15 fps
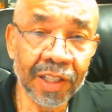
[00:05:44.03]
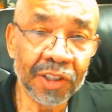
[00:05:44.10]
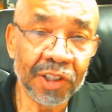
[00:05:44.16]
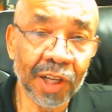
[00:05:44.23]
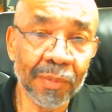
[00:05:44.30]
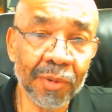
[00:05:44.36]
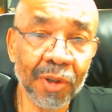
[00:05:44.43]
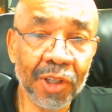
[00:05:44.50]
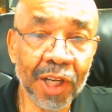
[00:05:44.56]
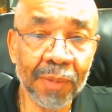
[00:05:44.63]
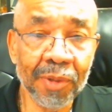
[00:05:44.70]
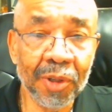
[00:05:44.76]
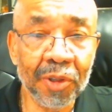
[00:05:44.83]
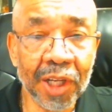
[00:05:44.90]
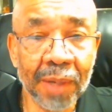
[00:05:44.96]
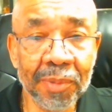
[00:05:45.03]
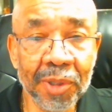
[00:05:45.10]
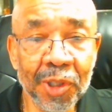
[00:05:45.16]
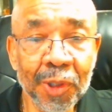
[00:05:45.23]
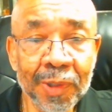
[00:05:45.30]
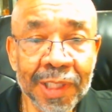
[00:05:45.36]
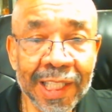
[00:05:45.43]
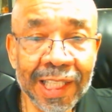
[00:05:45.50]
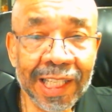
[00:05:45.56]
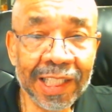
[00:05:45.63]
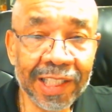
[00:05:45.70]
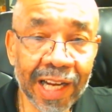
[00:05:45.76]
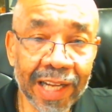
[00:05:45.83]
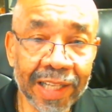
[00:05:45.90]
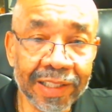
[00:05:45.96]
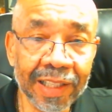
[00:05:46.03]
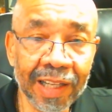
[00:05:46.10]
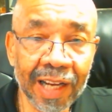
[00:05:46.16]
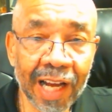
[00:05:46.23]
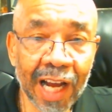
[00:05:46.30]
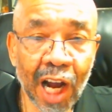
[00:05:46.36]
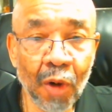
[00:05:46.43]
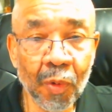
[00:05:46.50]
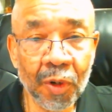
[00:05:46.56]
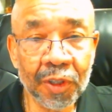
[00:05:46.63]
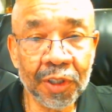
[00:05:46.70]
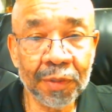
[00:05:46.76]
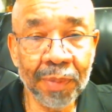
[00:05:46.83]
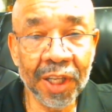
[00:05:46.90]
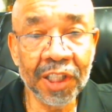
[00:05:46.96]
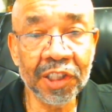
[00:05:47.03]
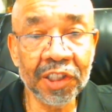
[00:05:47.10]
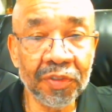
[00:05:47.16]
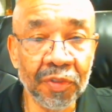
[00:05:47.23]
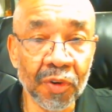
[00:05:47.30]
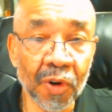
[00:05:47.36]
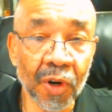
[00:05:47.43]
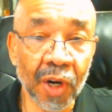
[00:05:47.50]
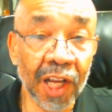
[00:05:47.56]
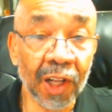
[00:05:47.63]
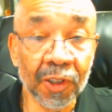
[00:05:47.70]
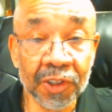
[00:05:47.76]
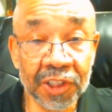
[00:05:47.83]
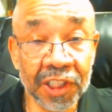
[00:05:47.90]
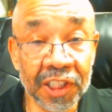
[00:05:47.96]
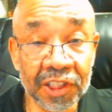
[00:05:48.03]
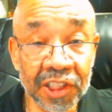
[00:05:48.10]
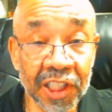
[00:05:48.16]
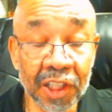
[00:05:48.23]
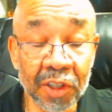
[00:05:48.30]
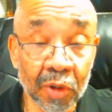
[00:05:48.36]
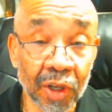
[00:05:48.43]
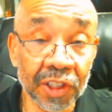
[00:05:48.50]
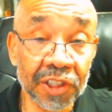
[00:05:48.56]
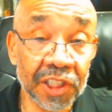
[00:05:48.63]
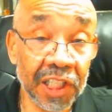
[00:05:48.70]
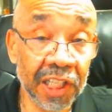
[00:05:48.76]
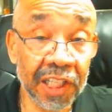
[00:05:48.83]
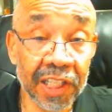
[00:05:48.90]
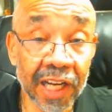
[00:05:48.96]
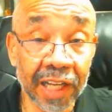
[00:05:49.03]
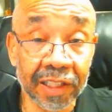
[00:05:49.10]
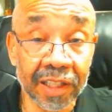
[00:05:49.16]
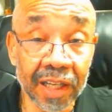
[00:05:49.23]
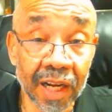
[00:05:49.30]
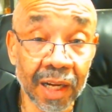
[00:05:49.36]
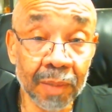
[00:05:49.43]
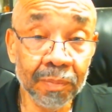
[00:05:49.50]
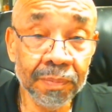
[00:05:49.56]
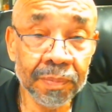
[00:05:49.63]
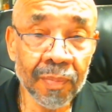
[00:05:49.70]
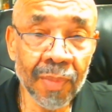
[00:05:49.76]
www.howardspenceforlcctrustee.com,